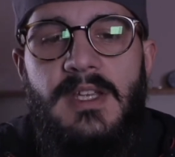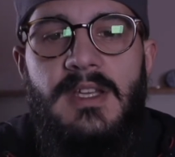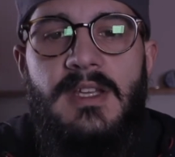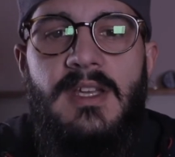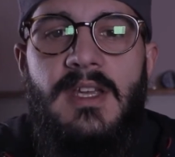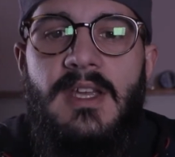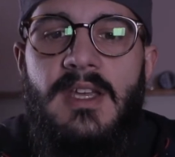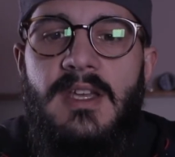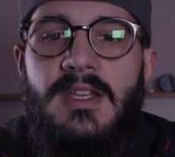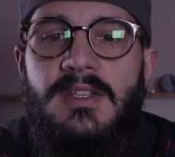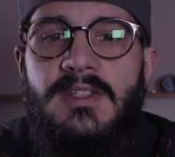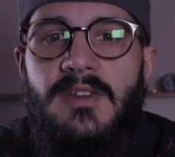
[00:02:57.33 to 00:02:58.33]
Uh,
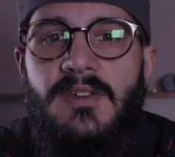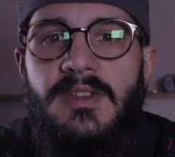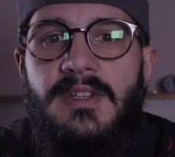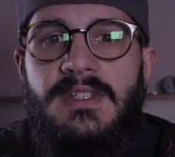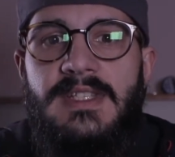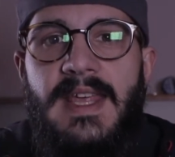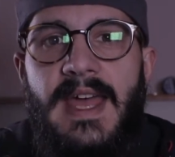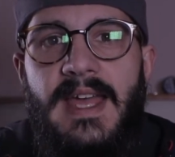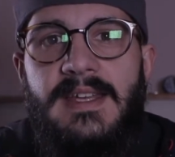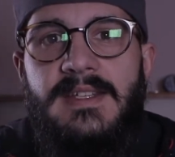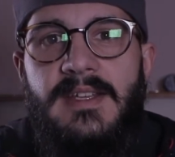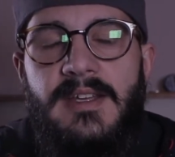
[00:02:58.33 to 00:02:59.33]
so there's that.